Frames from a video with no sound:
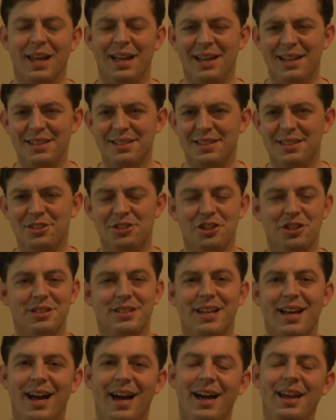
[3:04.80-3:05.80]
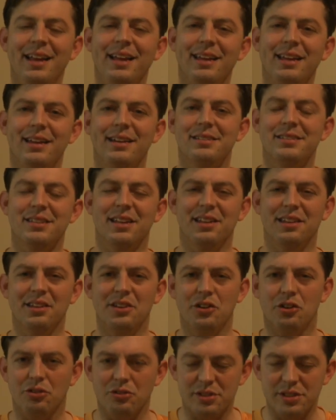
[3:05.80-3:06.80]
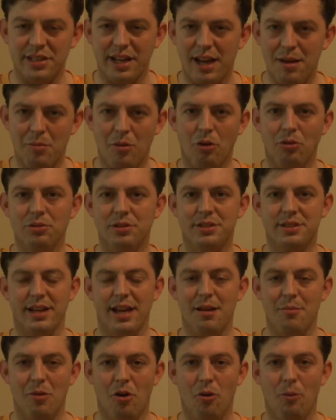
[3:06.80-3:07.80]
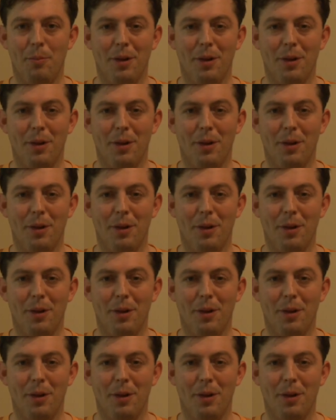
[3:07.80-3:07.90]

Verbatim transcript: is it just kind of gets a little same old, same old.